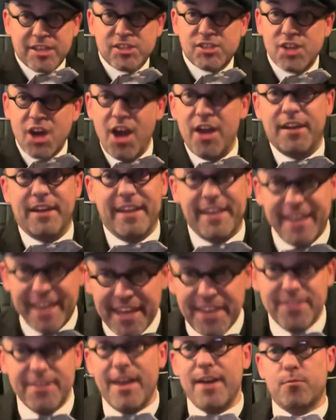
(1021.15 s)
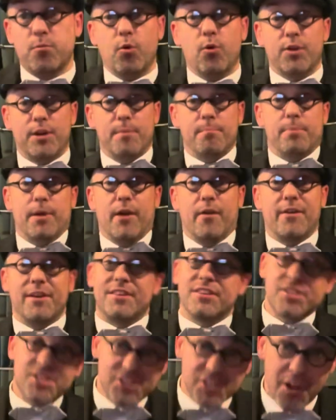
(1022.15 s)
certainly in the Edwardian period,
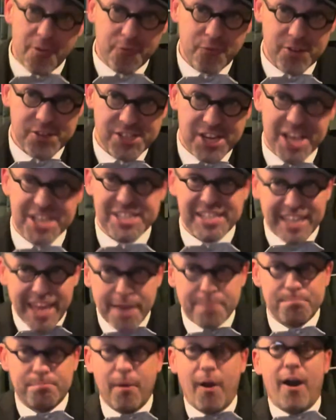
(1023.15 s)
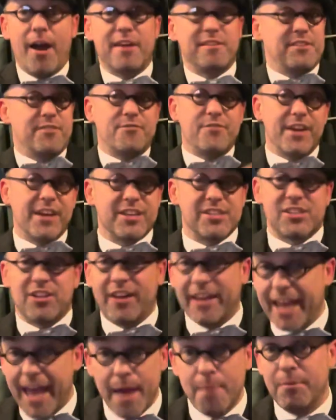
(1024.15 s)
the suffragettes, led by the figures
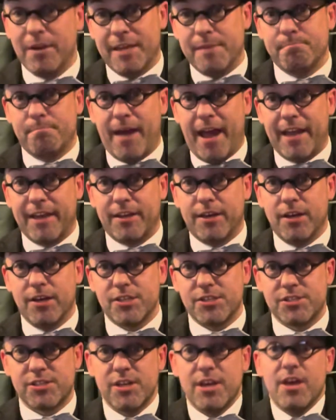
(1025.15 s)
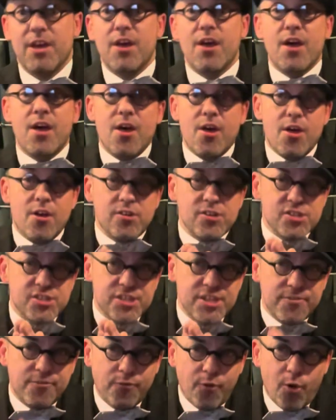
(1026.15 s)
like Emmeline Pankhurst,
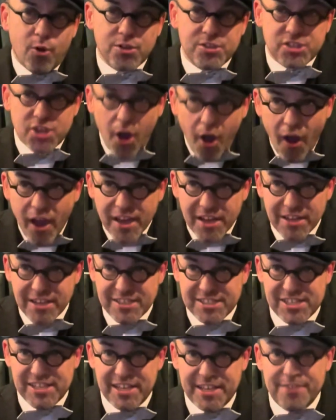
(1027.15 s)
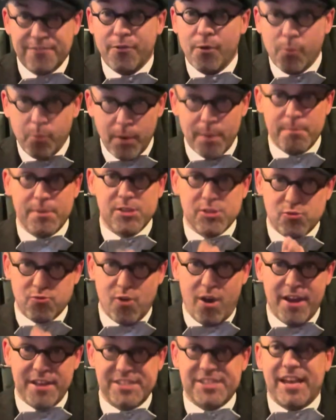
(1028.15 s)
she fought tirelessly for women's
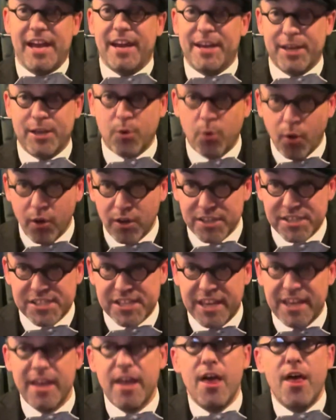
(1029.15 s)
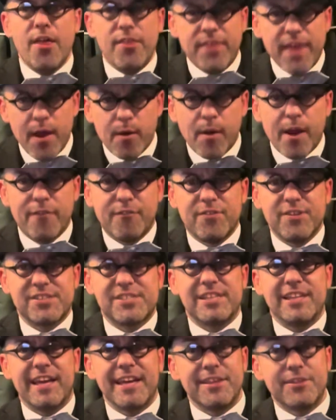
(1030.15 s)
rights and equality. Their
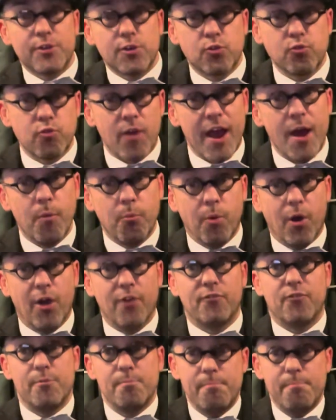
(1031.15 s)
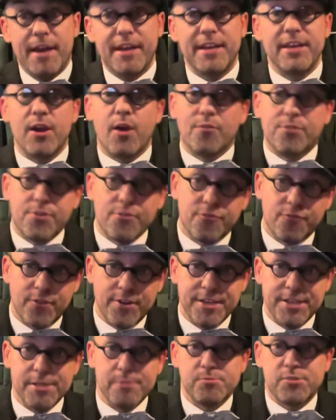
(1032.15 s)
efforts laid the groundwork for many of the
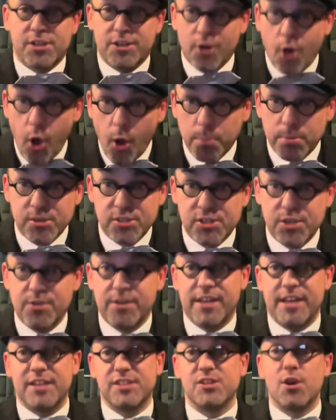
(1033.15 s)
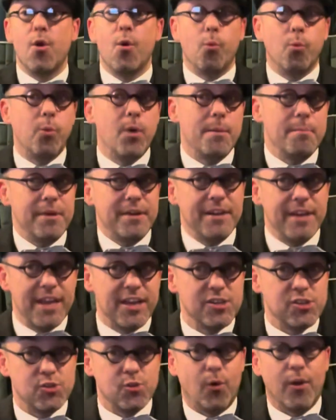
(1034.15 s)
freedoms and opportunities women
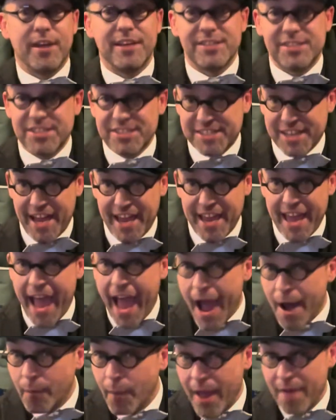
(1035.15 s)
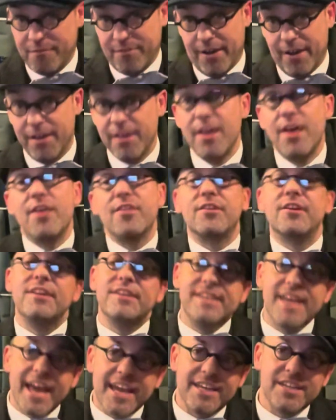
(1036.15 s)
enjoy today. However, the
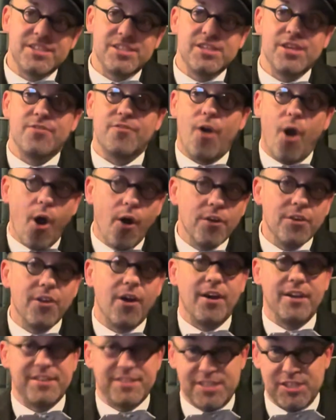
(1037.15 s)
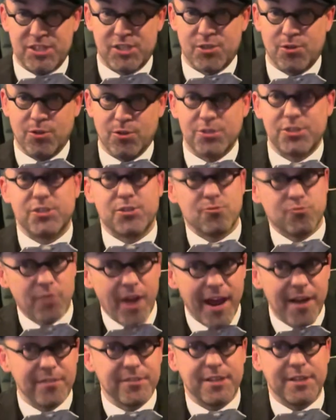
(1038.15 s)
negative online discourse
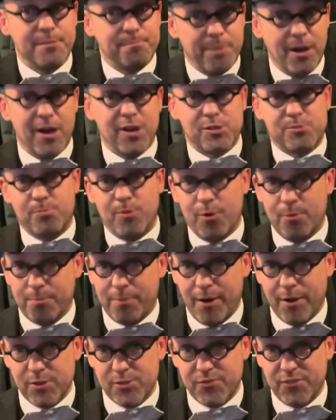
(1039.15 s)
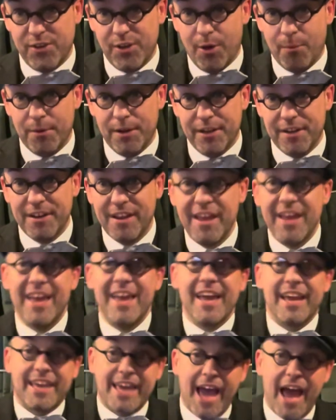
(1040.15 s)
surrounding the passport bros phenomenon
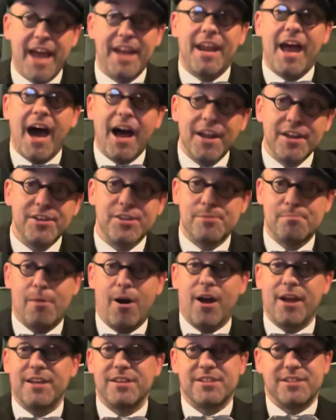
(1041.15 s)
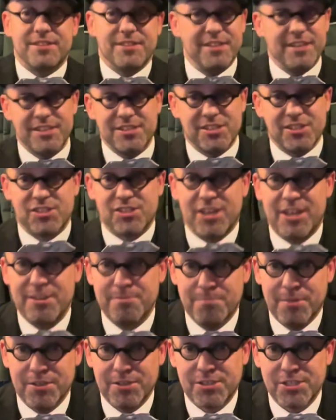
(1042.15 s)
can undermine these
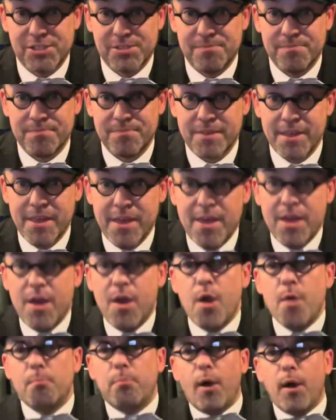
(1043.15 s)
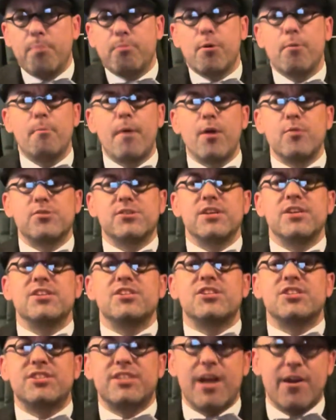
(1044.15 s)
achievements. By promoting
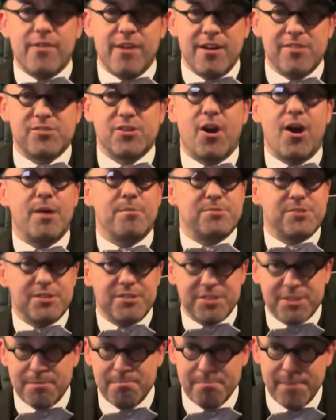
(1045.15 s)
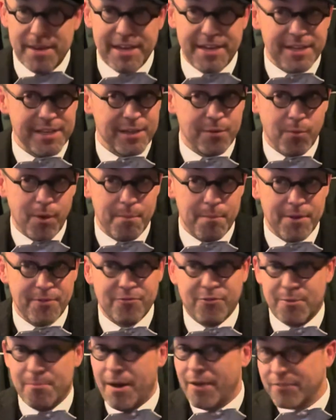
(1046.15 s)
stereotypes and demeaning women
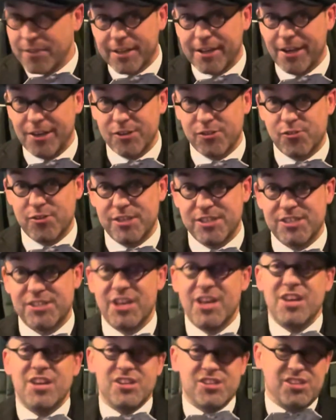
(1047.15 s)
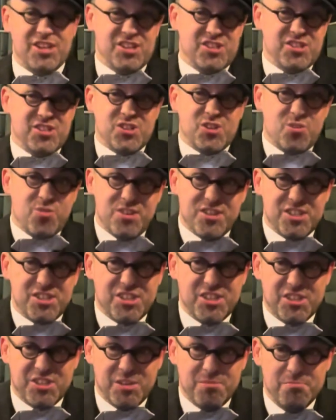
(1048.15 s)
from other countries, such as
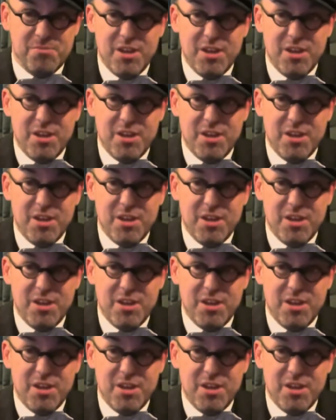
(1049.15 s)
criticism